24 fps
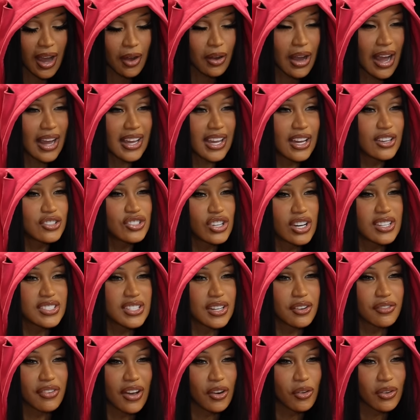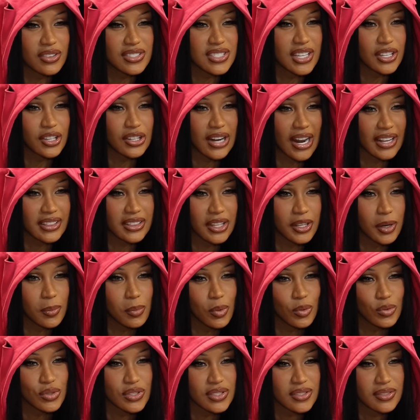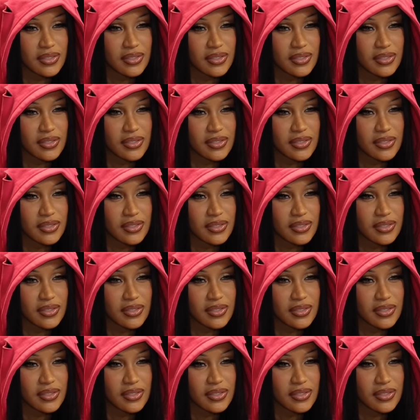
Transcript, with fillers: I, I can't judge it if I don't yeah. see like the nipples.